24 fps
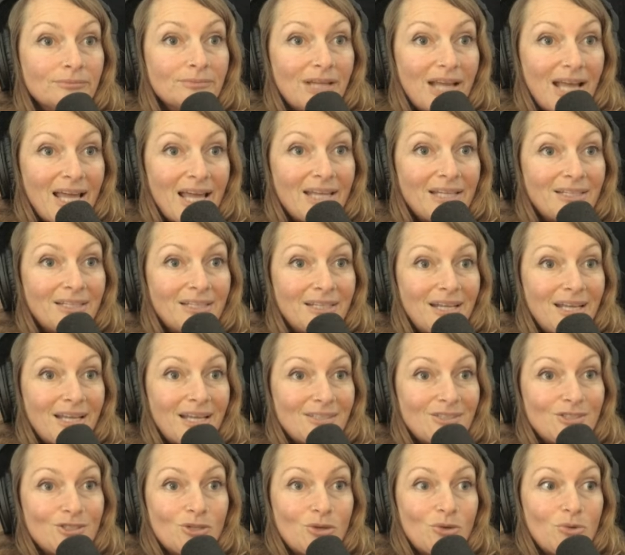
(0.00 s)
And, and
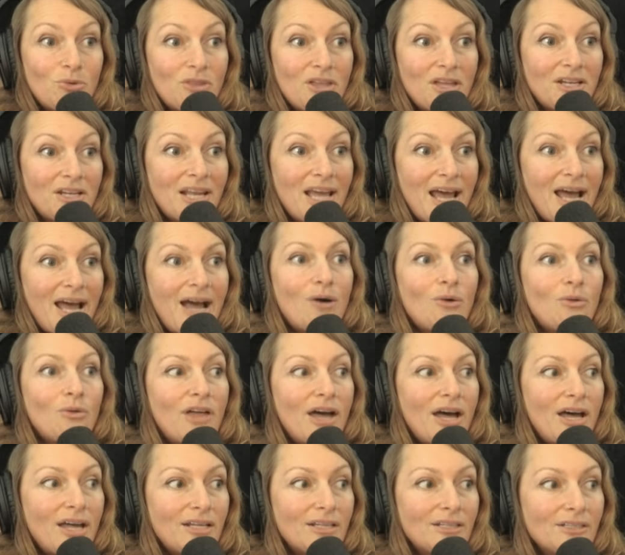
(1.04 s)
so then how
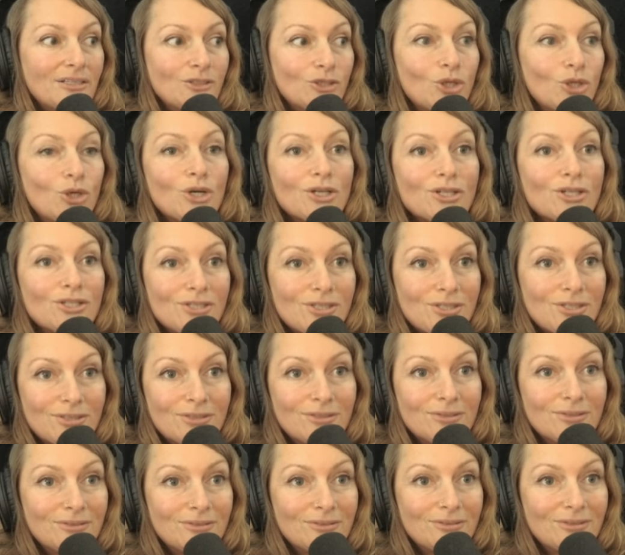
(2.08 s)
that looks
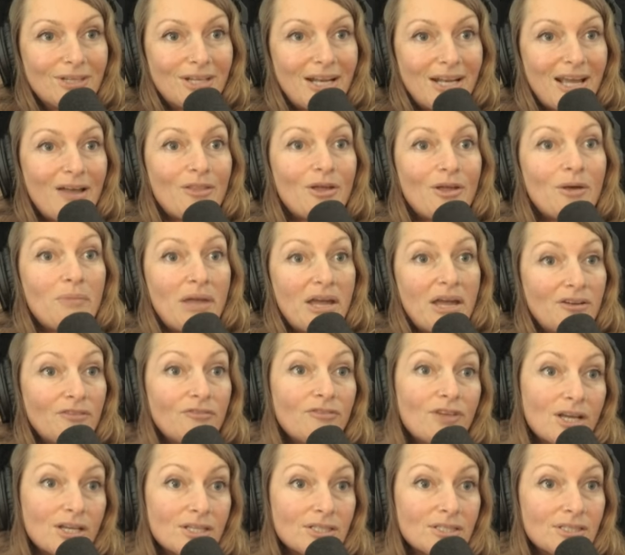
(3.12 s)
and how that
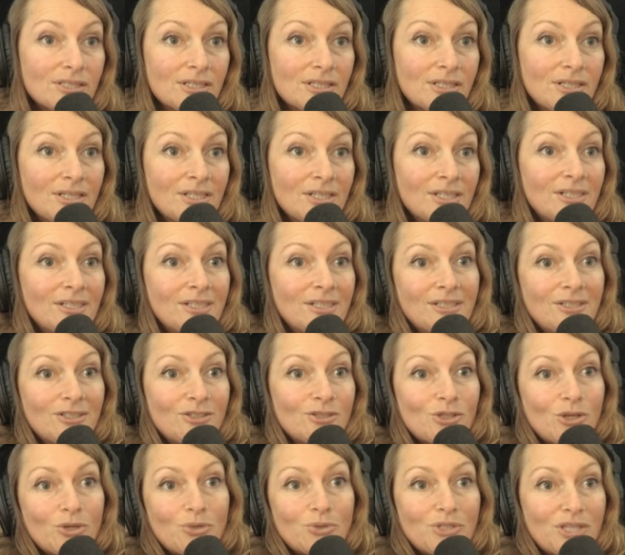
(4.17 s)
manifests. Mm-hmm.
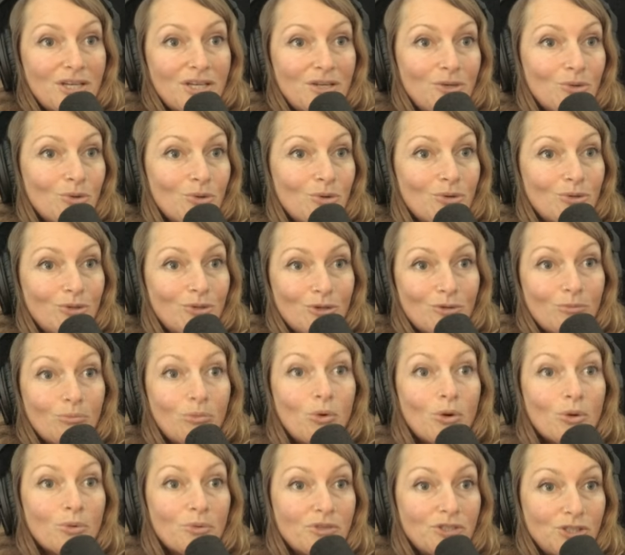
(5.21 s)
So say you're you're
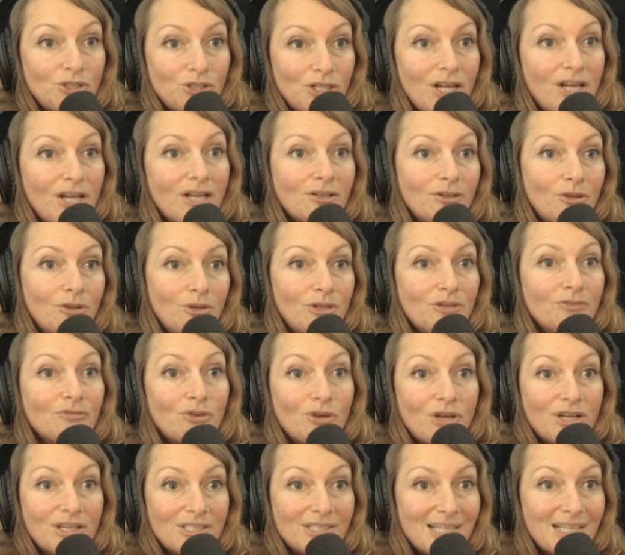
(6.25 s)
born with a genetic loading for
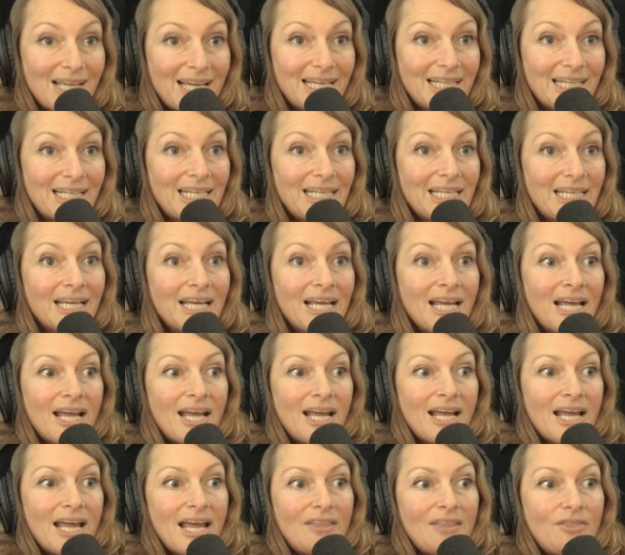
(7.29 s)
anxiety
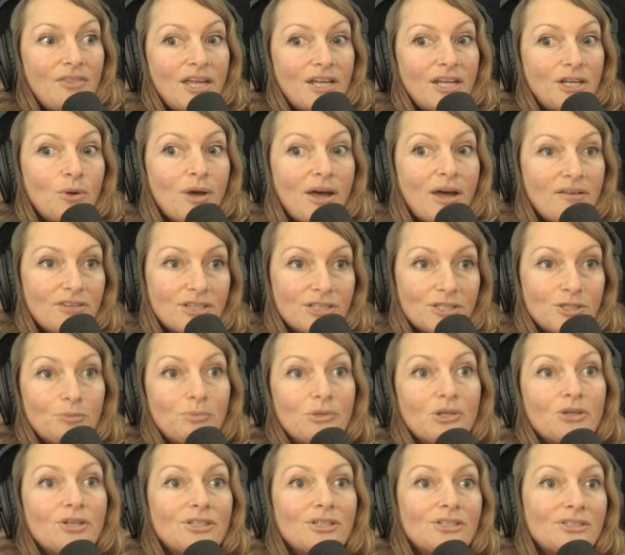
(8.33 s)
and then you have
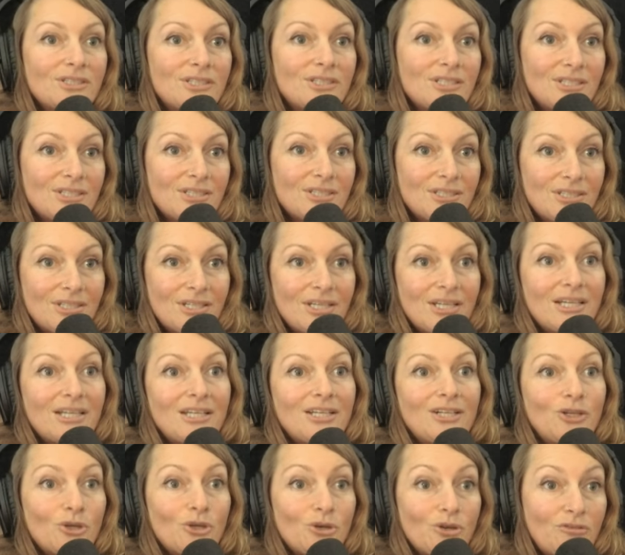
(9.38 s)
experiences in
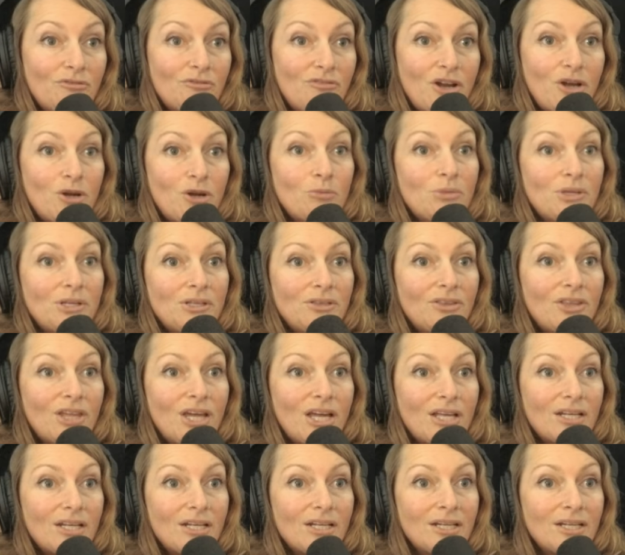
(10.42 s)
your environment
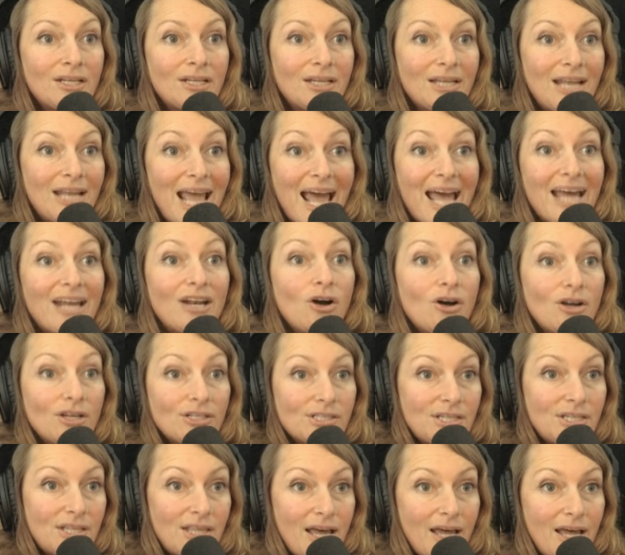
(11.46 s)
that add on
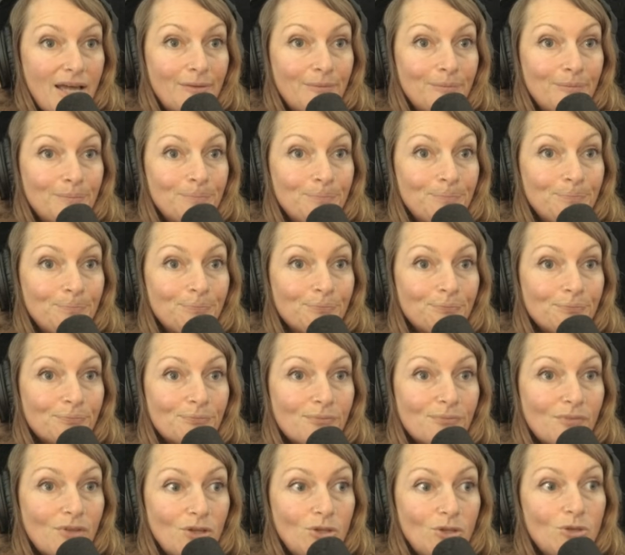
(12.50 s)
to that. Mm-hmm.
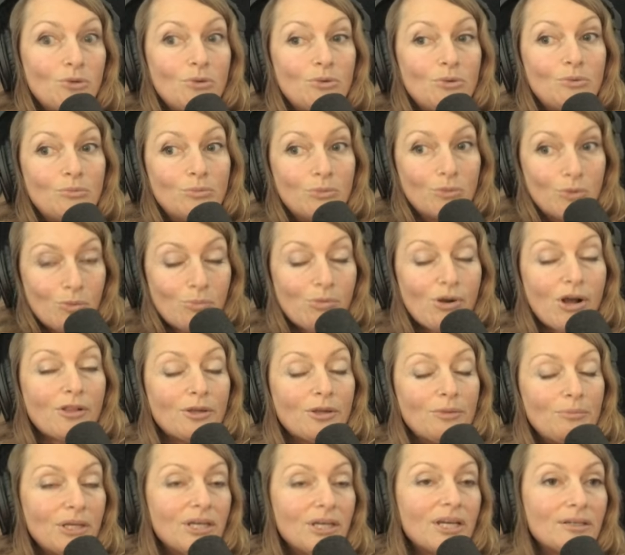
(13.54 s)
You will probably
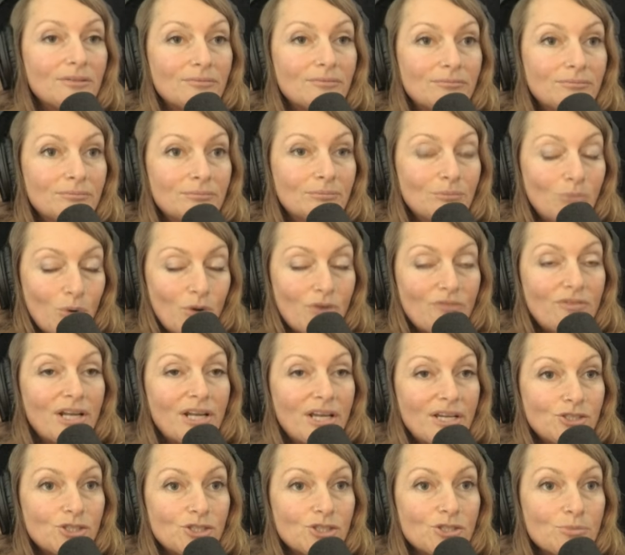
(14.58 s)
be more of an
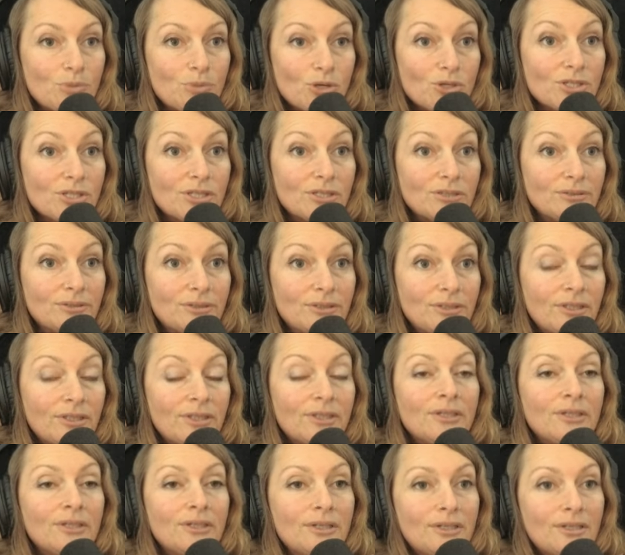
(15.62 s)
anxious person.
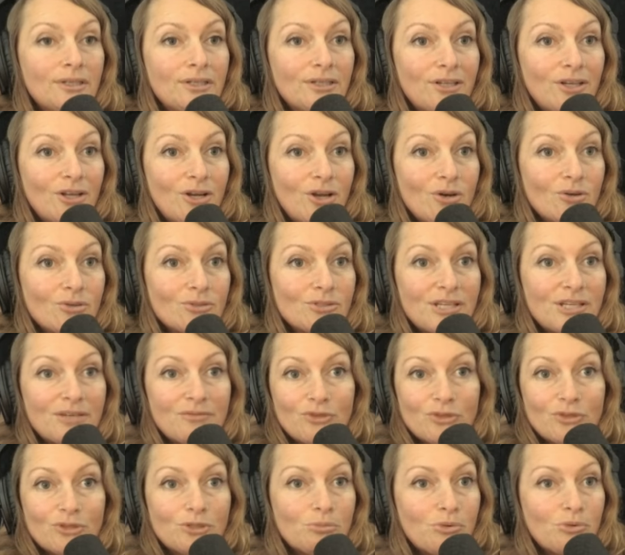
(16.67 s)
Mm-hmm. You know, same
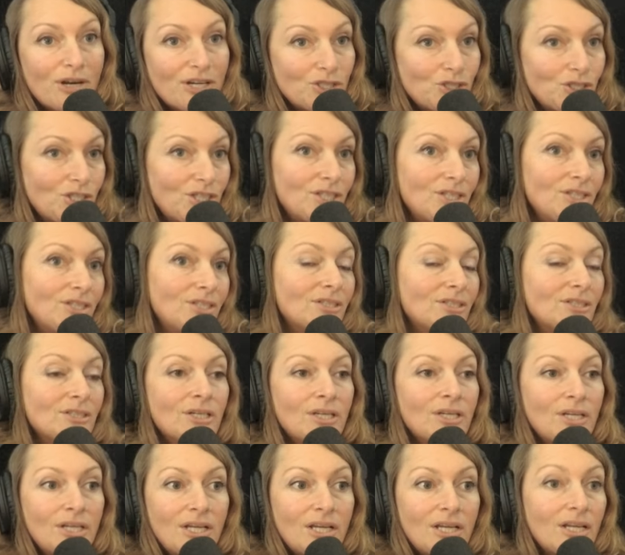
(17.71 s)
for depression and
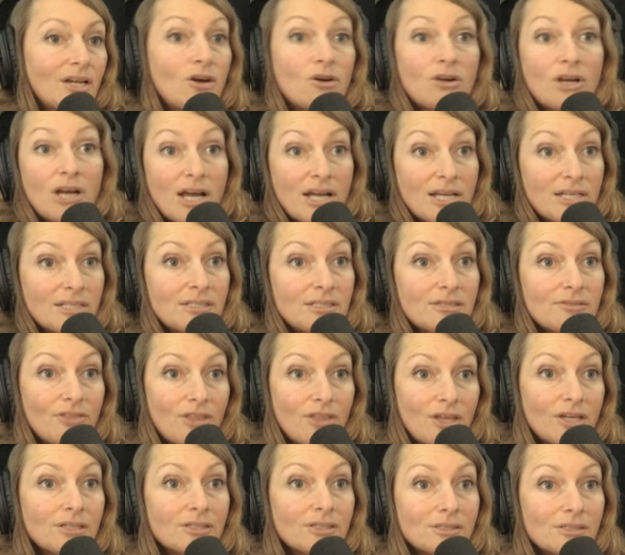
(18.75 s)
and all kinds of
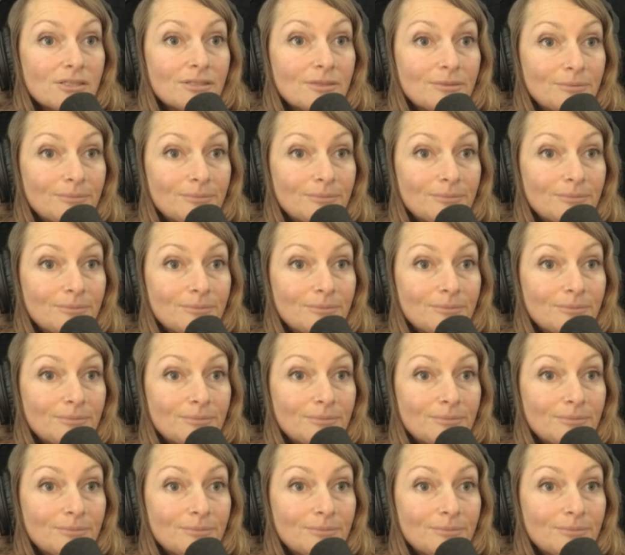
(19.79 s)
things.